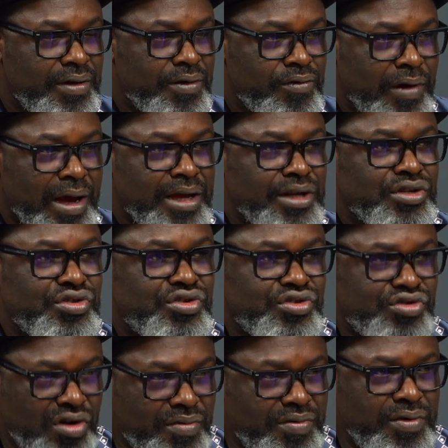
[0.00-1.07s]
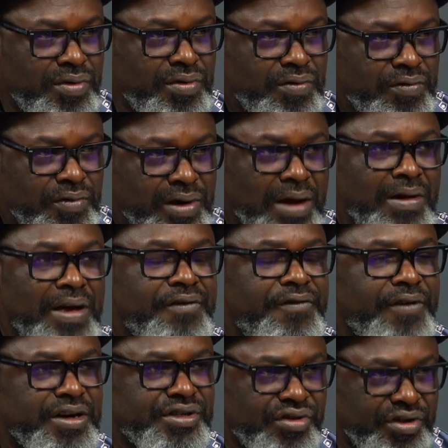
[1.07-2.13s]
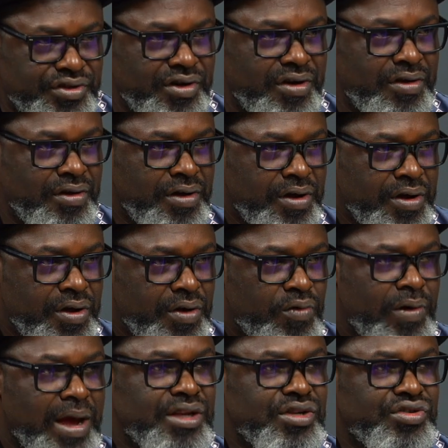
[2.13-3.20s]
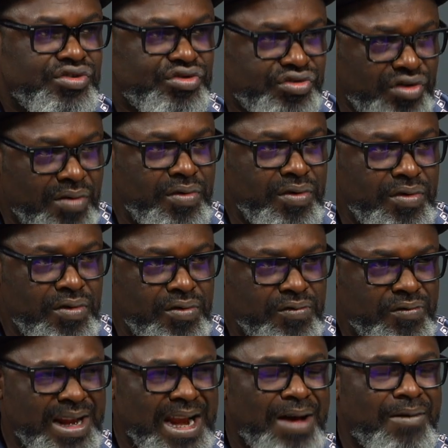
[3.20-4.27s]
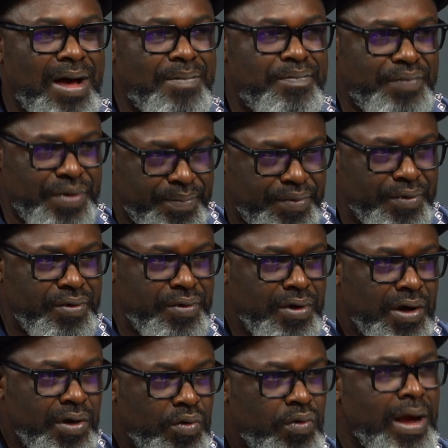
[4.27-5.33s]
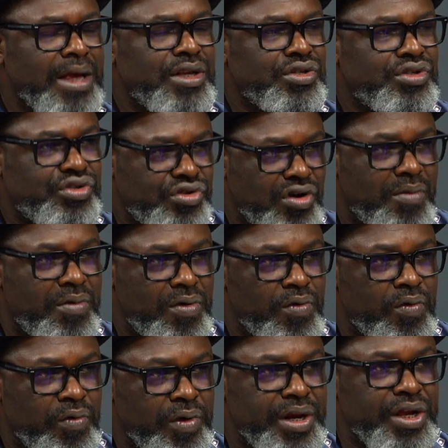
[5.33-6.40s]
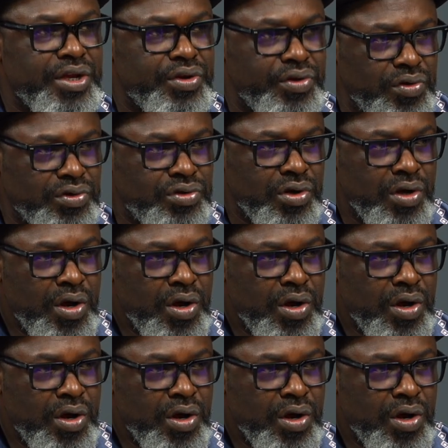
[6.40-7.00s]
We're in trouble with our infrastructure. We're in trouble with our people. We're in trouble with the youth.